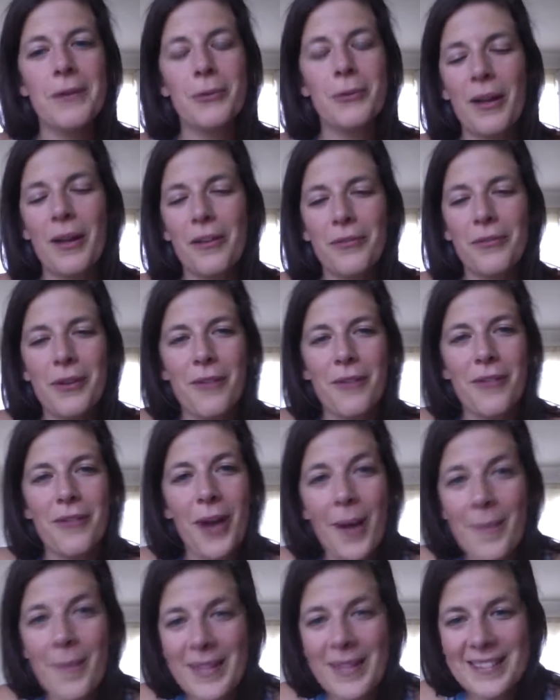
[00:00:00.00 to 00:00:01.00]
as well if you have
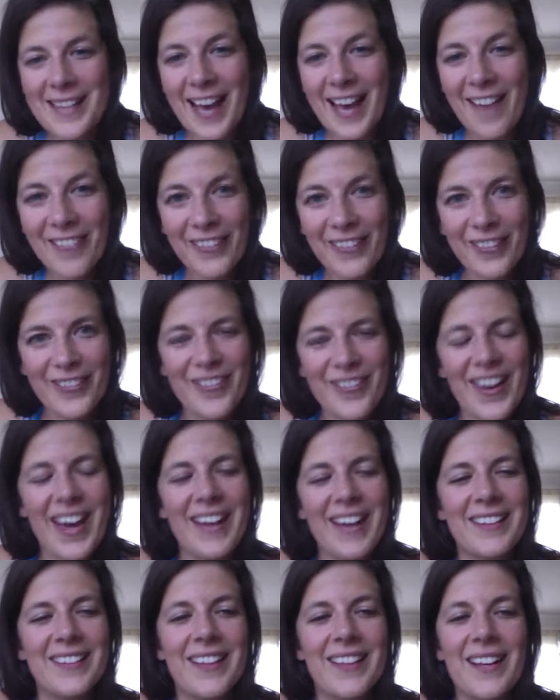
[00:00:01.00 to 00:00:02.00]
comments after the
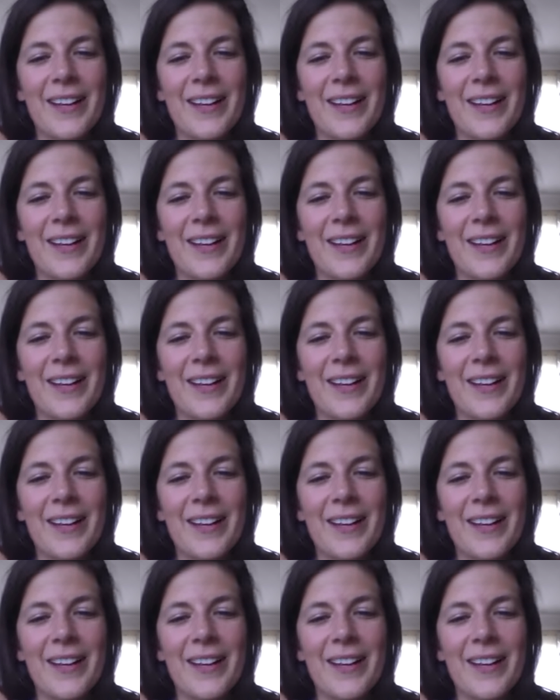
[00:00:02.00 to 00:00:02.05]
fact.